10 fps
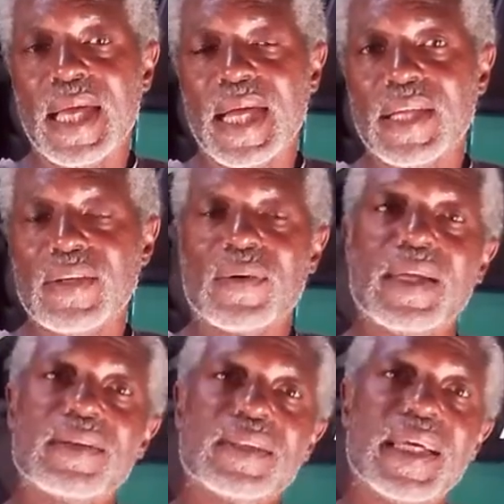And you're
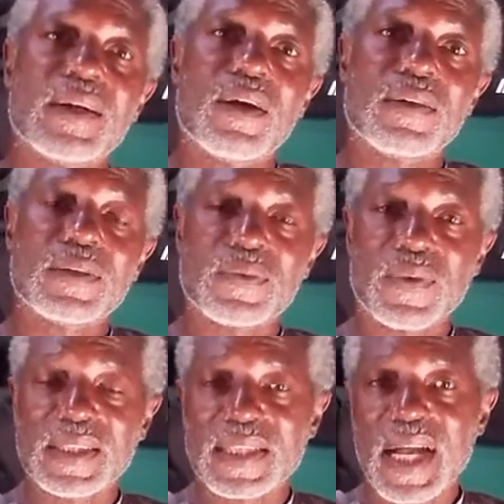going to have to take off the
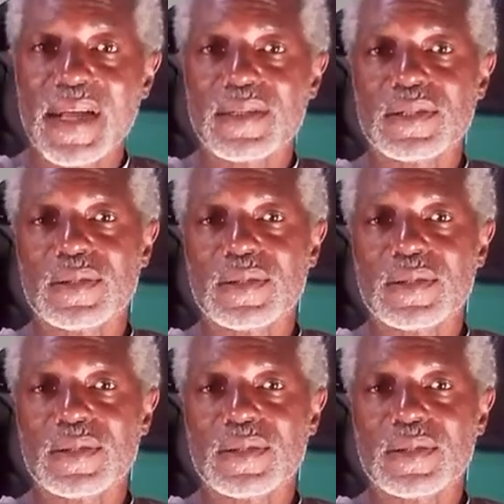front tires.